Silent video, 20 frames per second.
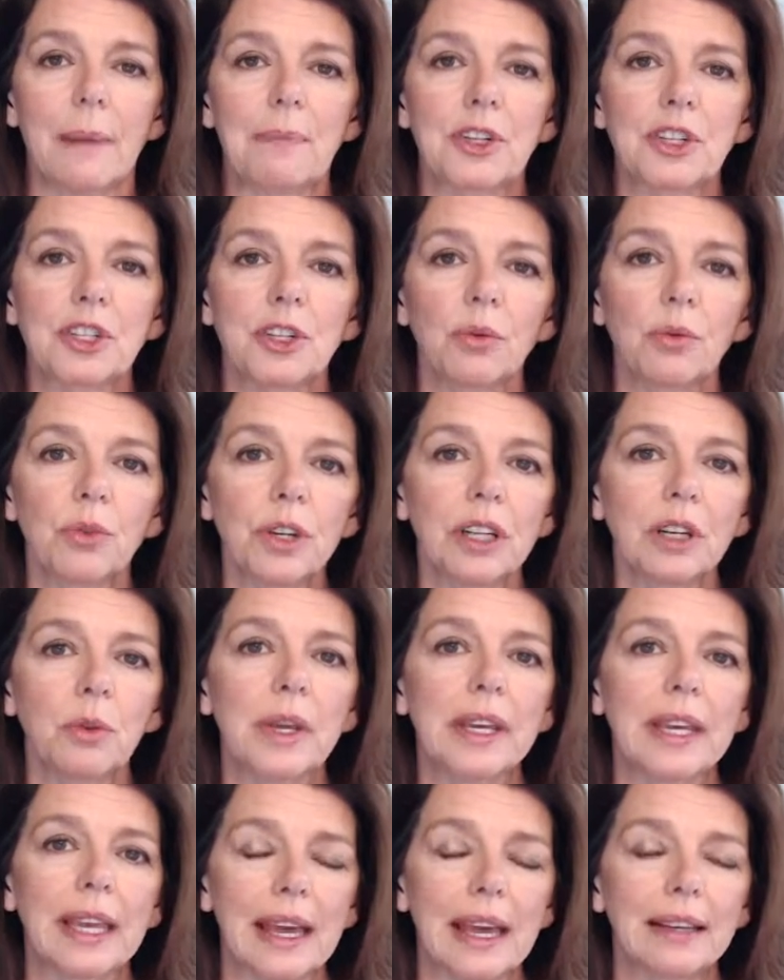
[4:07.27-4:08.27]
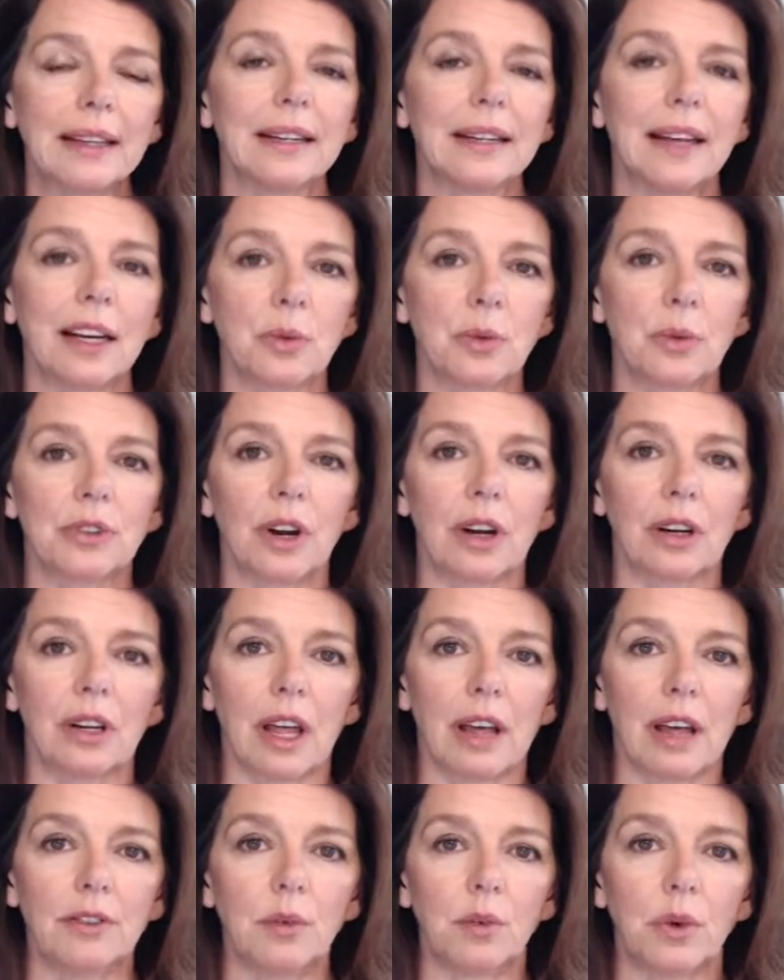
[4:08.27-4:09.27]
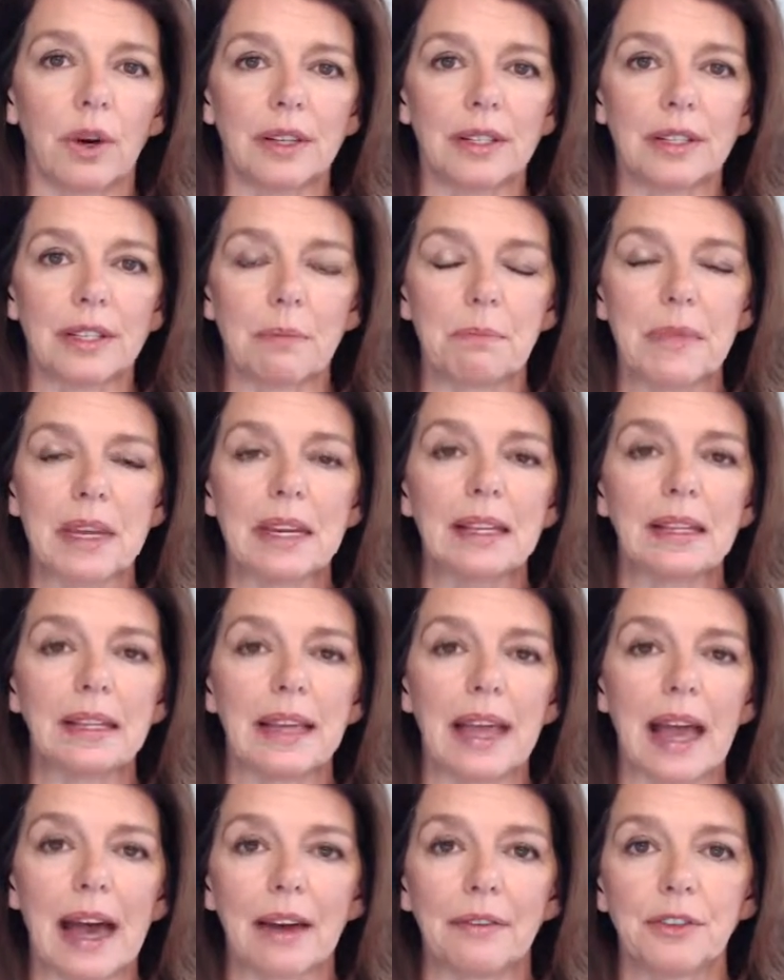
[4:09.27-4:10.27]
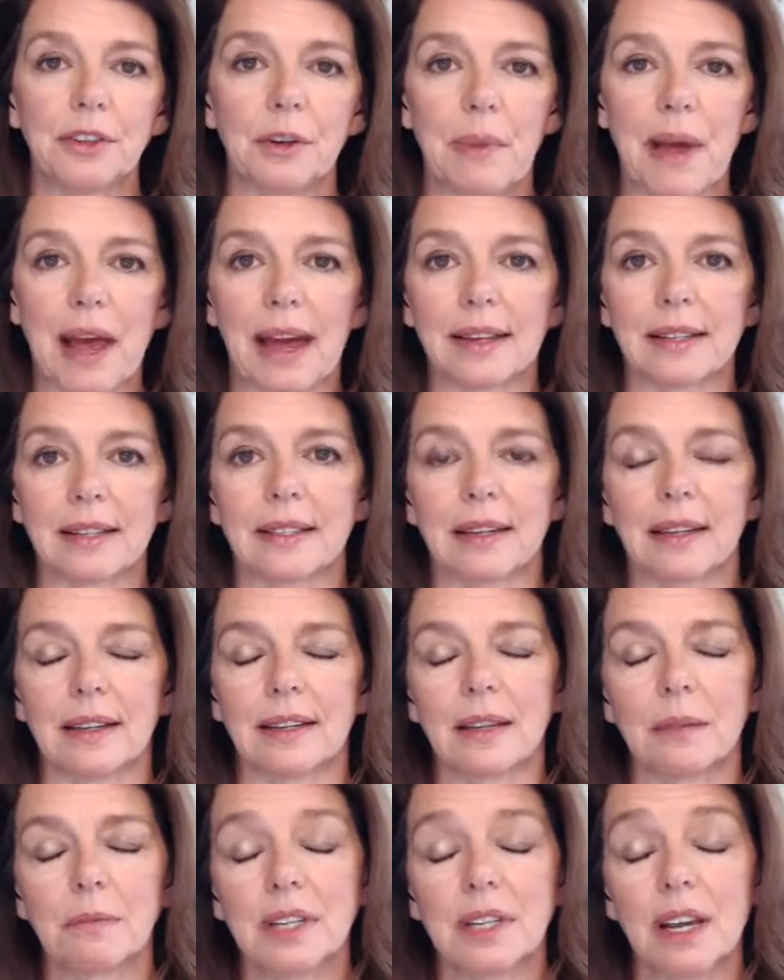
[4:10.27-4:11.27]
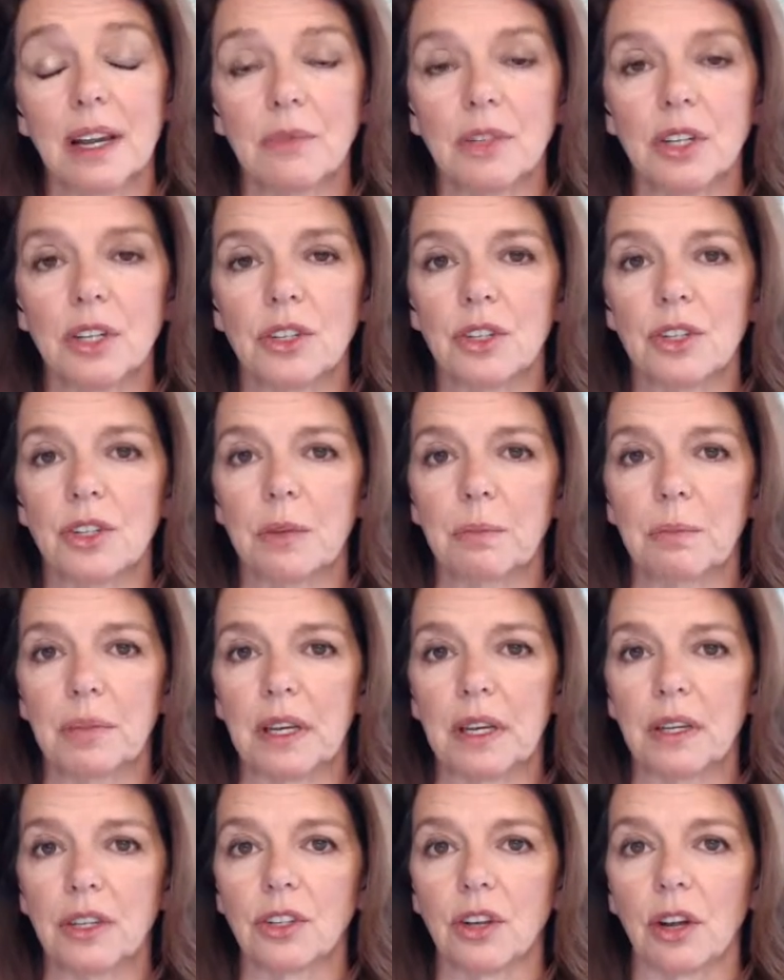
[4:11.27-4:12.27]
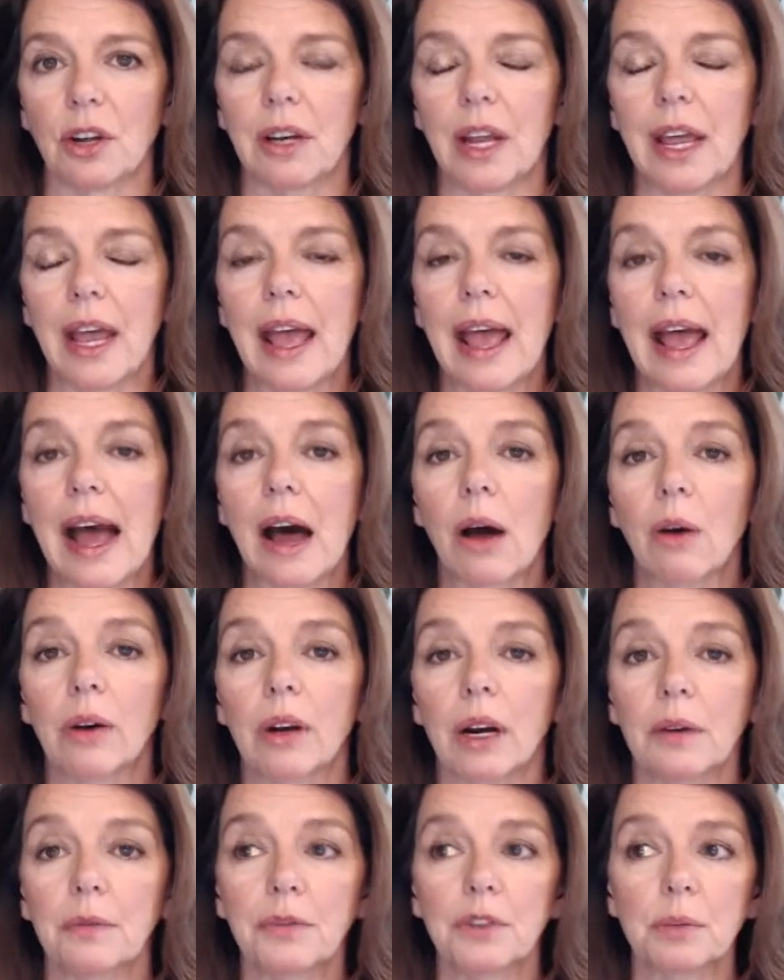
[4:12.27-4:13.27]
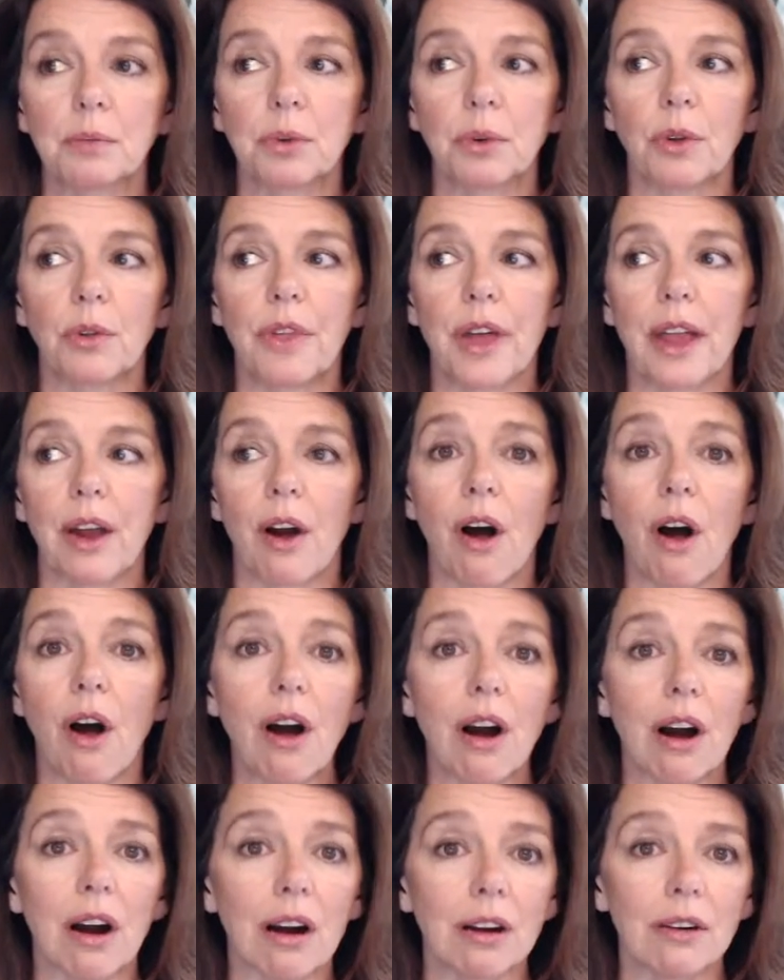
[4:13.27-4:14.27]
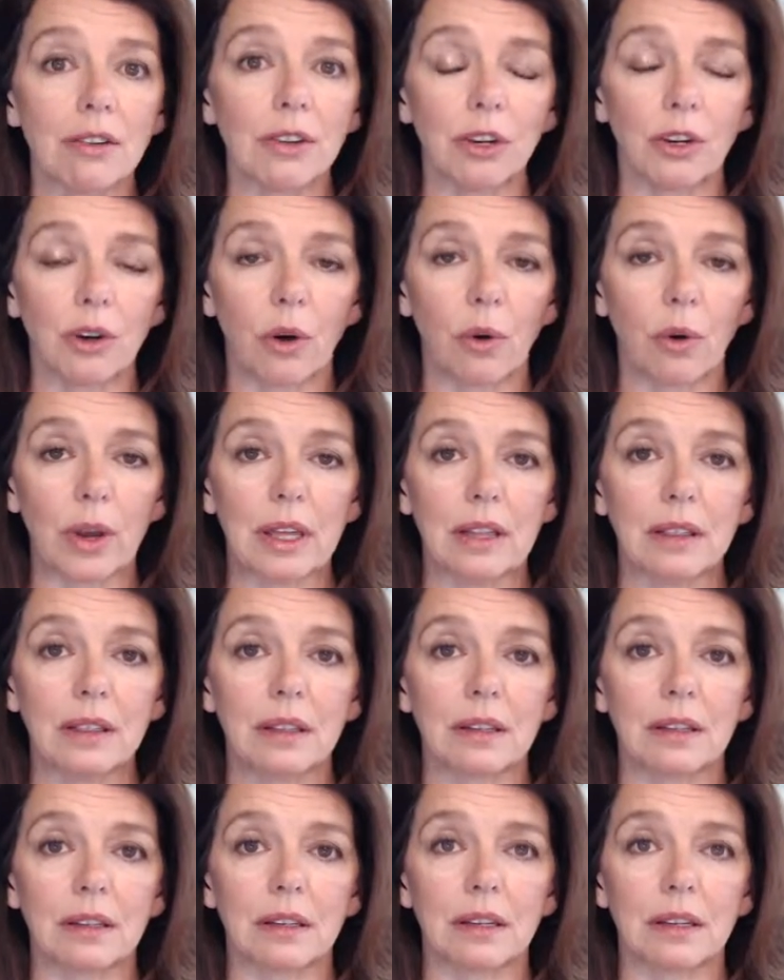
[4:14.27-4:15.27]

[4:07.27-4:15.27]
So really, we can connect with our loved ones immediately after passing. Sometimes it just depends on how comfortable they are, in the